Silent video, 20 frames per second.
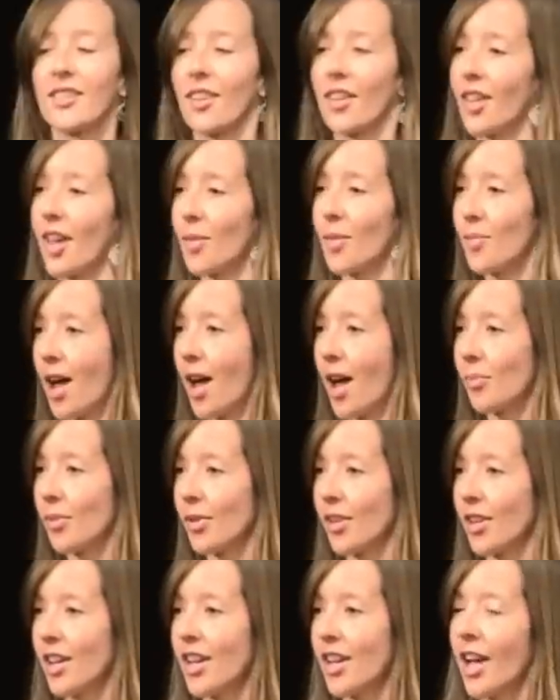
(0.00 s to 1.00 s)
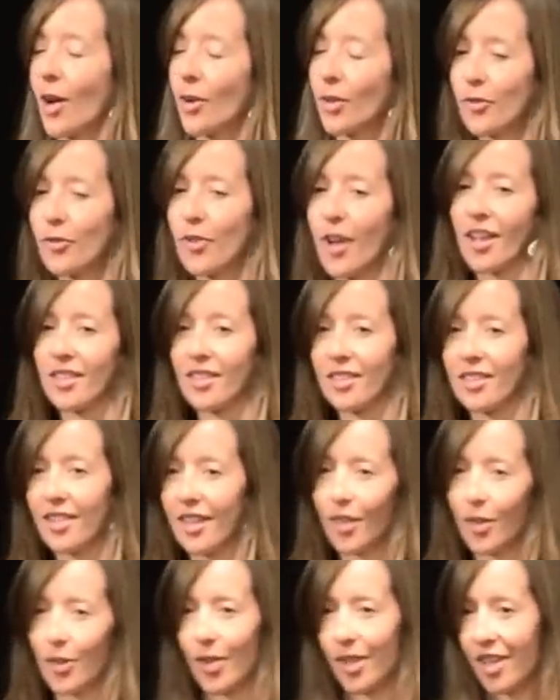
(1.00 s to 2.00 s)
on that map. I was
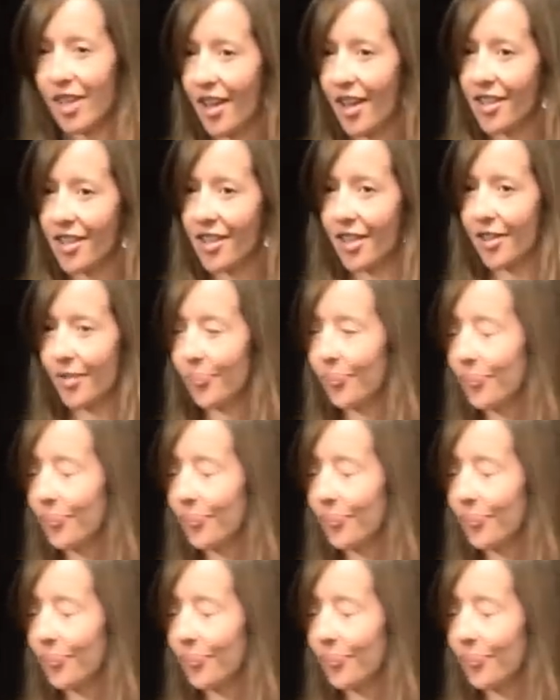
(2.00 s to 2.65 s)
fascinated with Kenya.